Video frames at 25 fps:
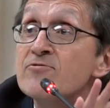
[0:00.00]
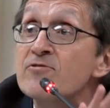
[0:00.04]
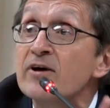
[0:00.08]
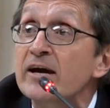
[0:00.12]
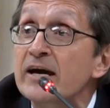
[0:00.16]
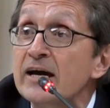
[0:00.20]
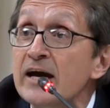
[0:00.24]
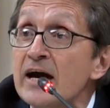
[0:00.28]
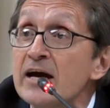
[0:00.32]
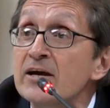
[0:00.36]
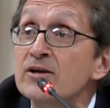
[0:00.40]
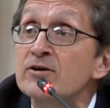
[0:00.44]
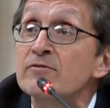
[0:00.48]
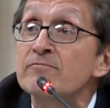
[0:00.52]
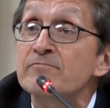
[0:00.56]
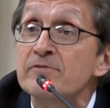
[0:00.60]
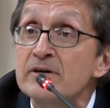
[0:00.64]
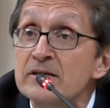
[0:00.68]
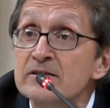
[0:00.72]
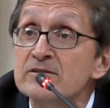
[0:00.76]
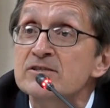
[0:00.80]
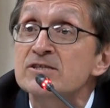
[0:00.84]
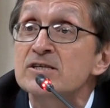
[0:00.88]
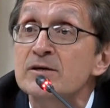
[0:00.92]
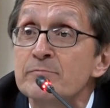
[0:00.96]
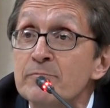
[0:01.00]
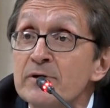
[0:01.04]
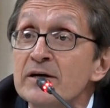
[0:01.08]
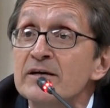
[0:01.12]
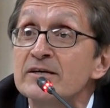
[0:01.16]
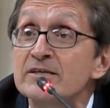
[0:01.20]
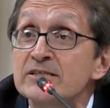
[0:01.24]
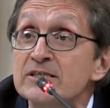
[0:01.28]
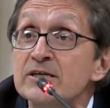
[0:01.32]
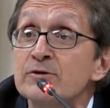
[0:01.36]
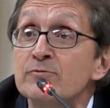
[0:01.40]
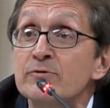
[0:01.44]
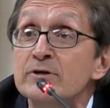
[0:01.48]
the kind of
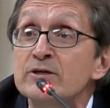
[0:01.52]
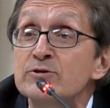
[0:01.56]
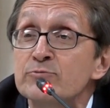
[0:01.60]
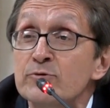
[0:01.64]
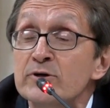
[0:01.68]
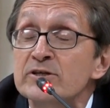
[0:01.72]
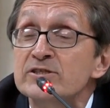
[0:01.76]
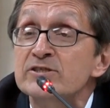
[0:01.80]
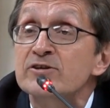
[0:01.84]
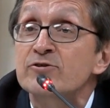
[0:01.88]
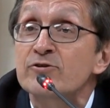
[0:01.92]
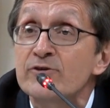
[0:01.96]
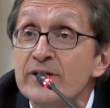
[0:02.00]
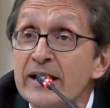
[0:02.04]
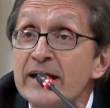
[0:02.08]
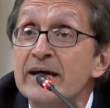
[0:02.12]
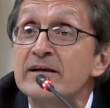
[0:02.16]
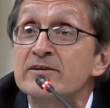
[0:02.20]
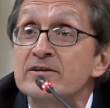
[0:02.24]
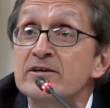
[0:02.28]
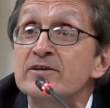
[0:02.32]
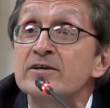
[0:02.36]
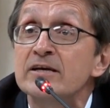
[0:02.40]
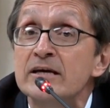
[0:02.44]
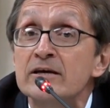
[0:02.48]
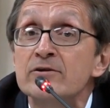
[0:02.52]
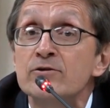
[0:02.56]
instability which was created